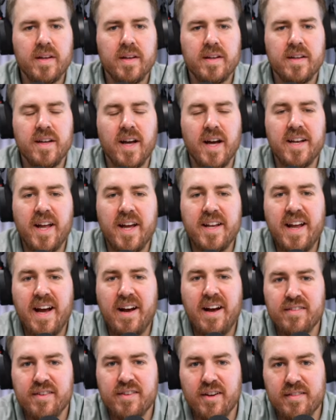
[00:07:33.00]
And now
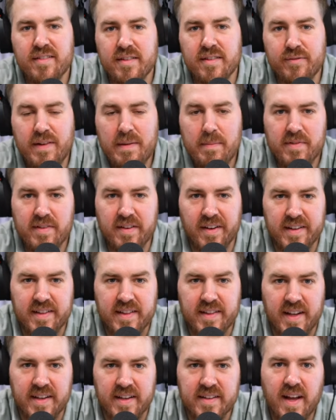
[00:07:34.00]
to go to the flip side
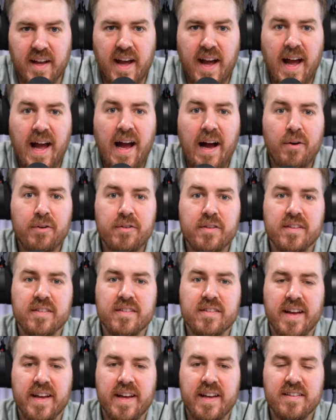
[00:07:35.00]
then, how does
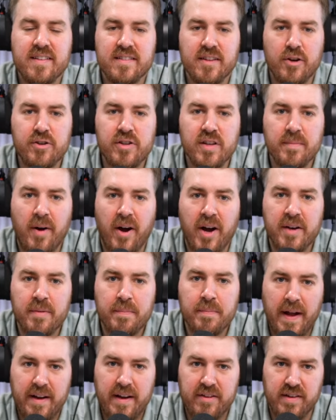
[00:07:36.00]
a sodium-ion
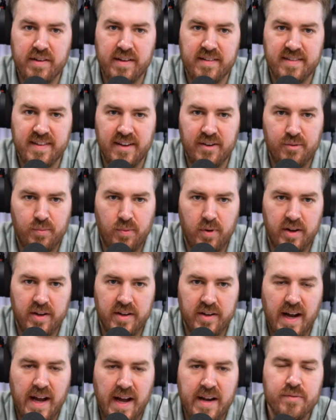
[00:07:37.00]
battery cell
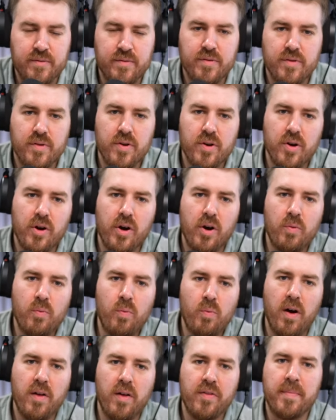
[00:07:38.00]
work? And
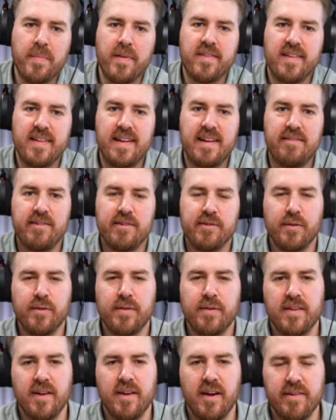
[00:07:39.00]
what are the
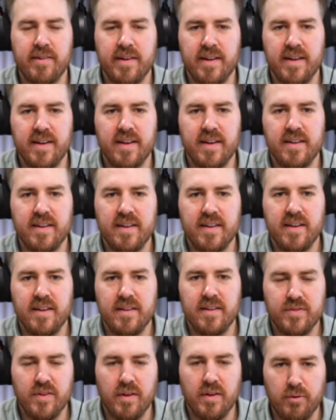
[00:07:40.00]
materials that are in
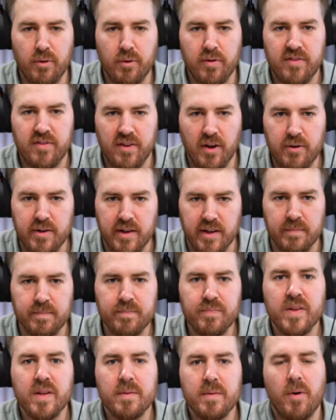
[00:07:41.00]
of course, sodium,
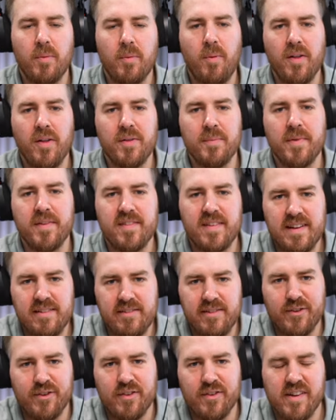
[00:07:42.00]
but what are the
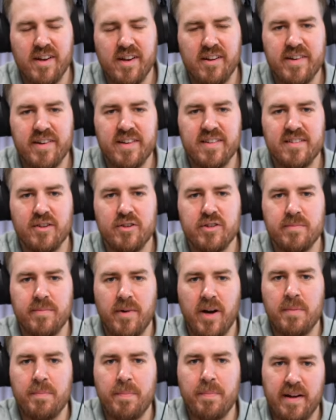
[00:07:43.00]
materials that are in a
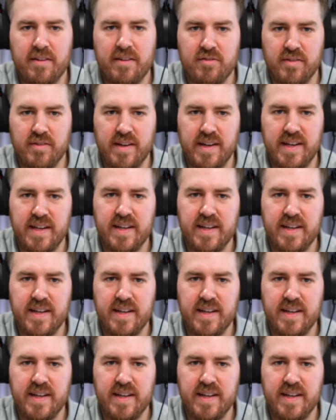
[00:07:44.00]
sodium-ion battery